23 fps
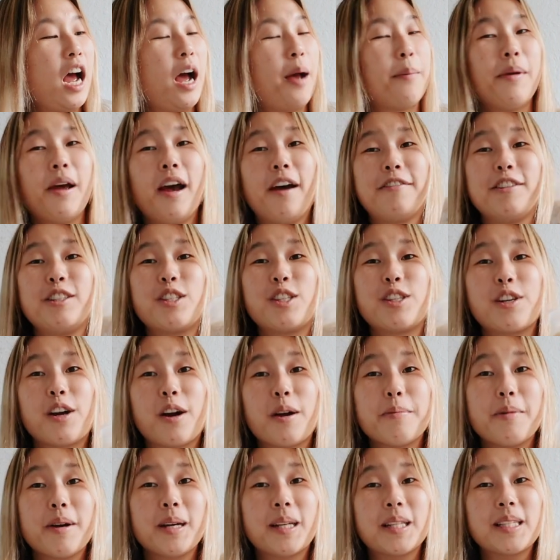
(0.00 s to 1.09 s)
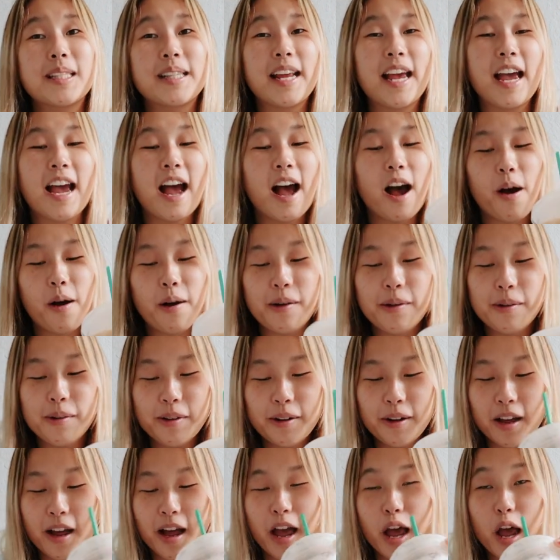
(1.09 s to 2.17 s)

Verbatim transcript: I'm having Starbucks now.